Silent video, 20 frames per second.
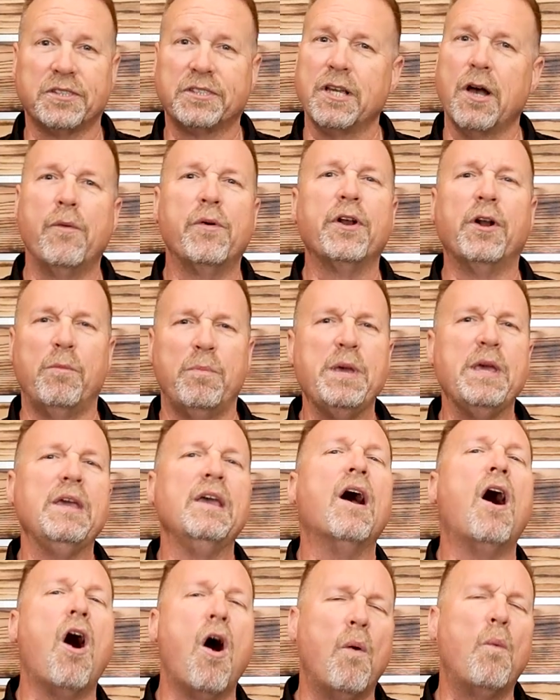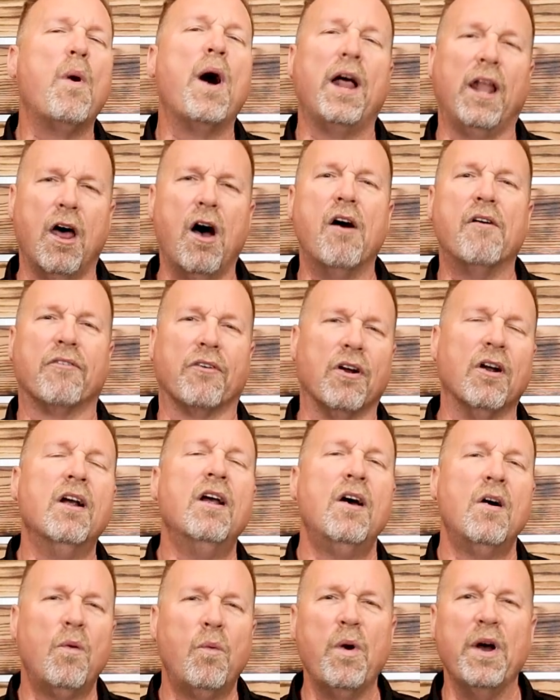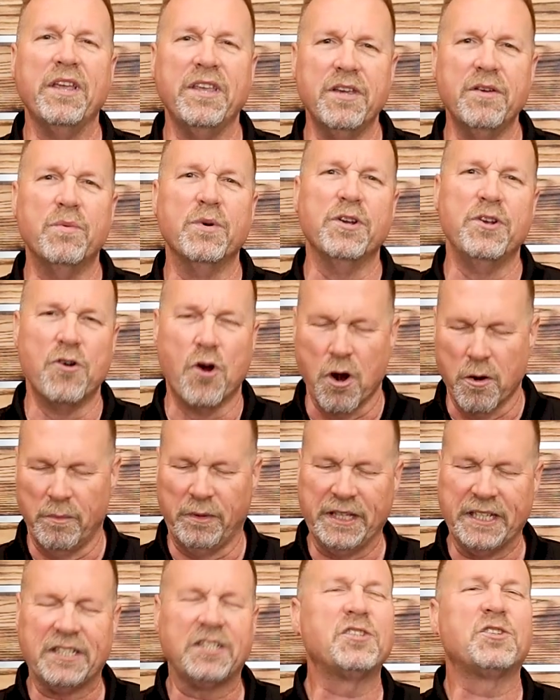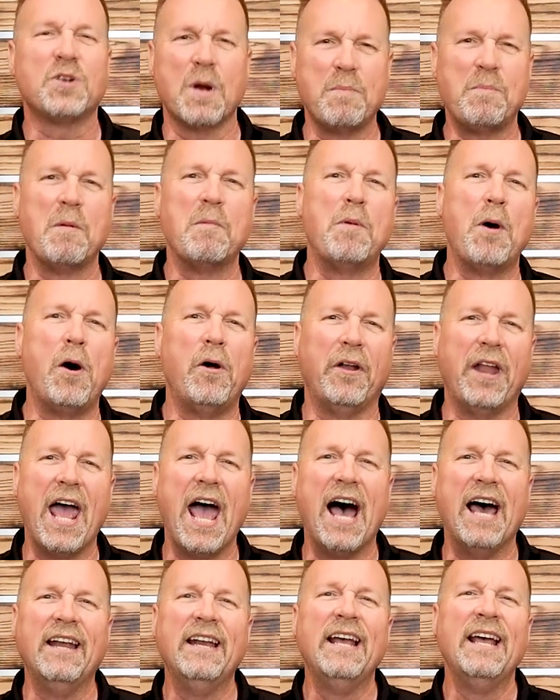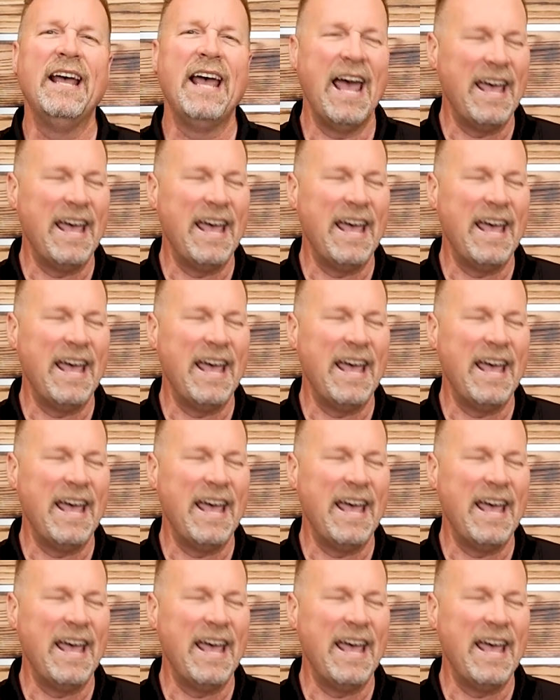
So it'll be well over what you would normally strip a bolt at.